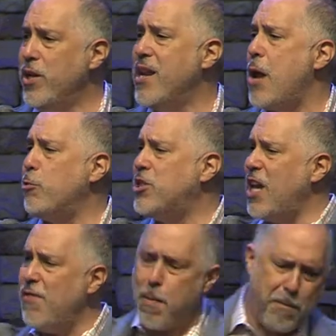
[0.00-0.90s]
did not
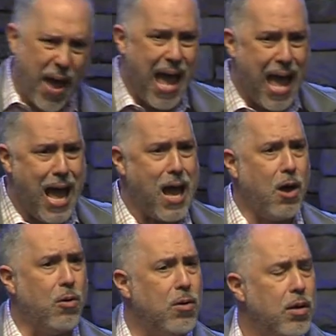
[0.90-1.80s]
receive him.
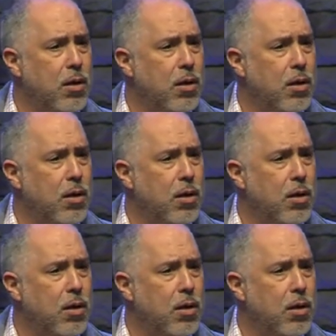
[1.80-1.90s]
Pow.